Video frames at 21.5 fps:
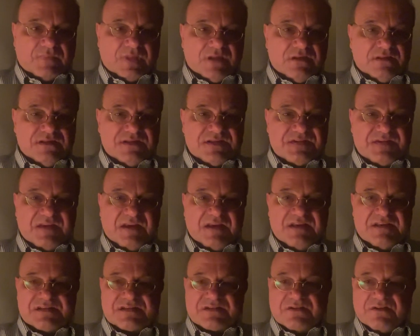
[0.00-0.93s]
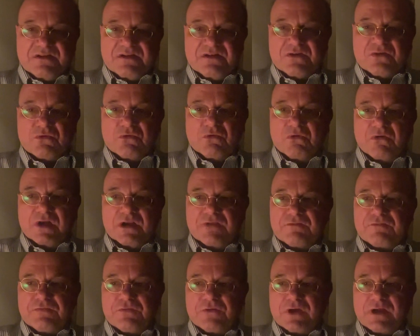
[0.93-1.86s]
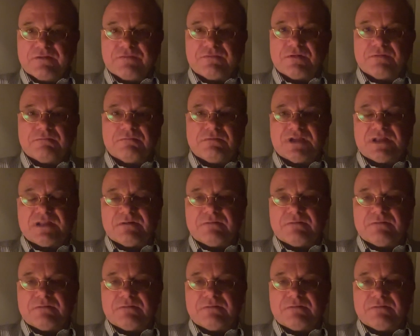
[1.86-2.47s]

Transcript: this thing is going to go on forever with